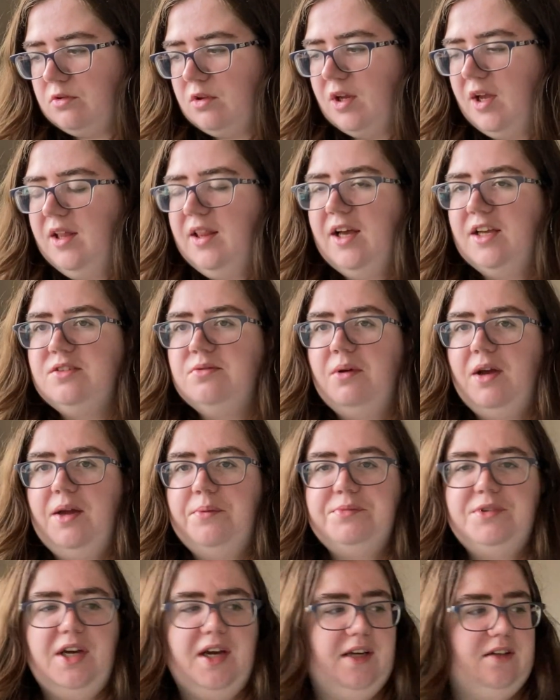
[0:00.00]
And that's why
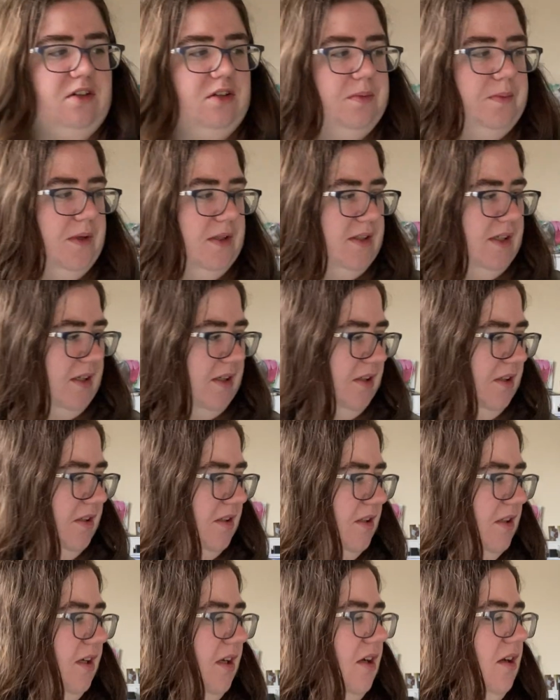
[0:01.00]
I'm tying up as I
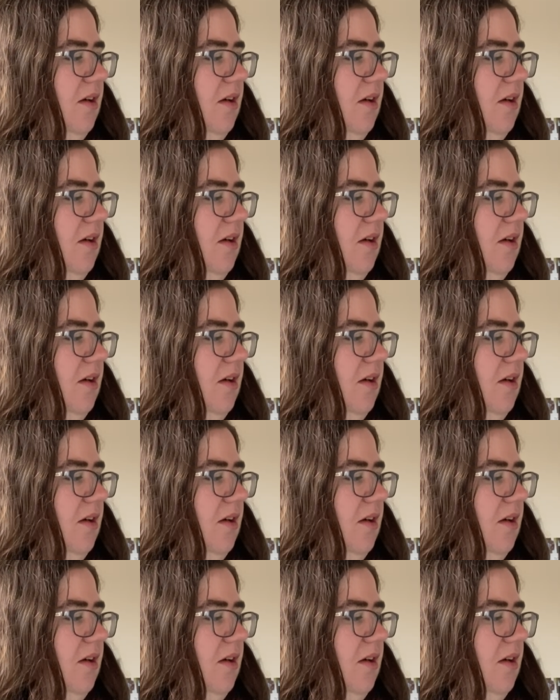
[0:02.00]
go.